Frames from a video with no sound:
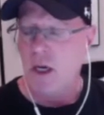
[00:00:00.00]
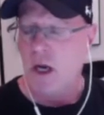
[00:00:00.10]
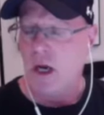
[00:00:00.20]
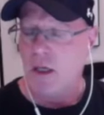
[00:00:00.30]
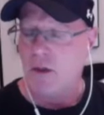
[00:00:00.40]

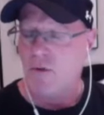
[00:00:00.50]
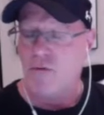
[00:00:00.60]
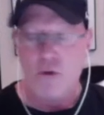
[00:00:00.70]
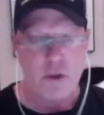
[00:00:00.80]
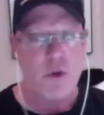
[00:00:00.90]
the
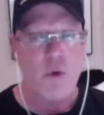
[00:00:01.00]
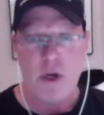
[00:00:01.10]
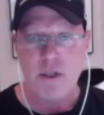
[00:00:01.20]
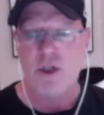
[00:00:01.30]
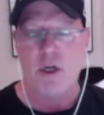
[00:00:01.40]
first
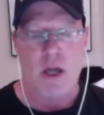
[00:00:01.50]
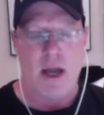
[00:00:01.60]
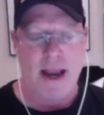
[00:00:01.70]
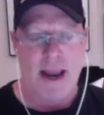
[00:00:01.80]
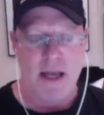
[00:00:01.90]
question
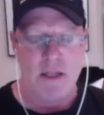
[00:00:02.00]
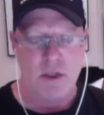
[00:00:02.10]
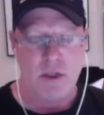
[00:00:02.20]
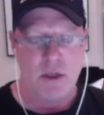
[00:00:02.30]
I asked